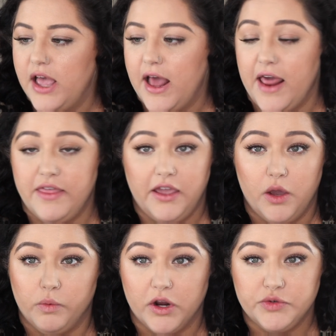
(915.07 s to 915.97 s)
And I think
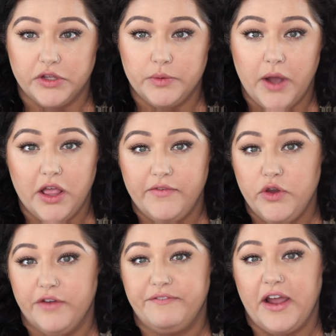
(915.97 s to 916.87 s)
it worked really well. If you
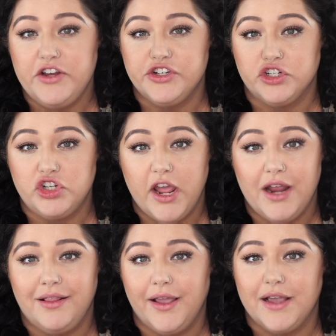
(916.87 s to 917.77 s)
can find your
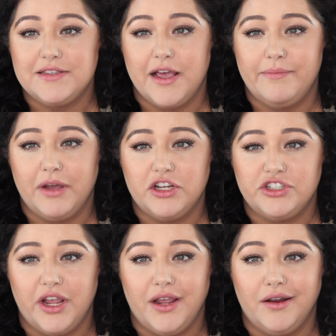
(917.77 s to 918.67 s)
shade, like I said, my
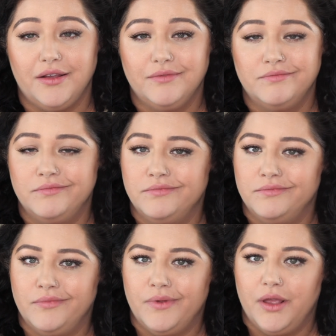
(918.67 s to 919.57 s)
shade
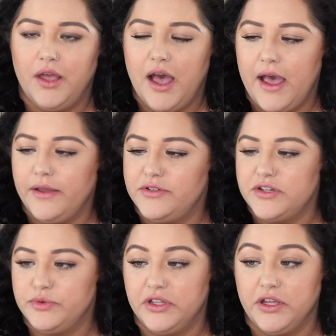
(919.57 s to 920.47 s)
I
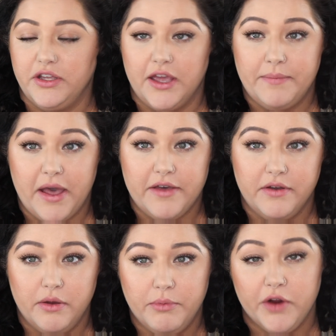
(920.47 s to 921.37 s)
didn't really get my
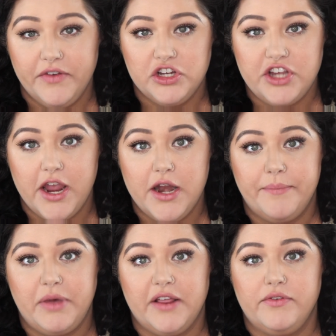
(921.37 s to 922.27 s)
perfect
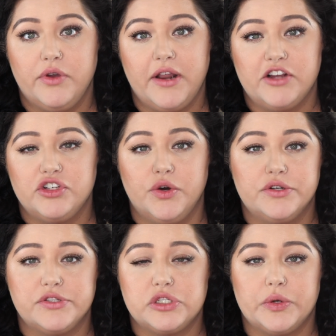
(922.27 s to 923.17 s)
shade, but if you can actually go
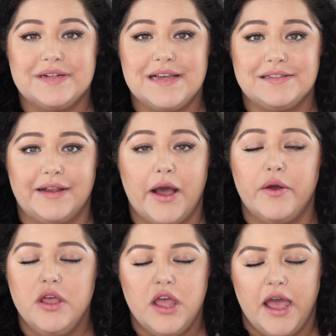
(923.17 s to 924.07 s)
into the store and test it
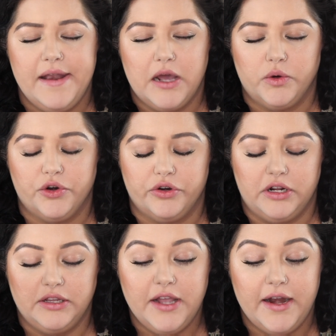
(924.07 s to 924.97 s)
out and not order it
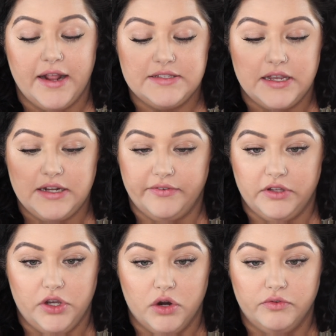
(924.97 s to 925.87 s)
online, I'd say
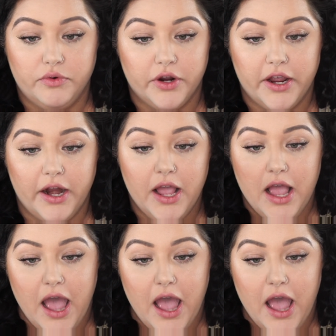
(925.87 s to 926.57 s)
definitely go for it.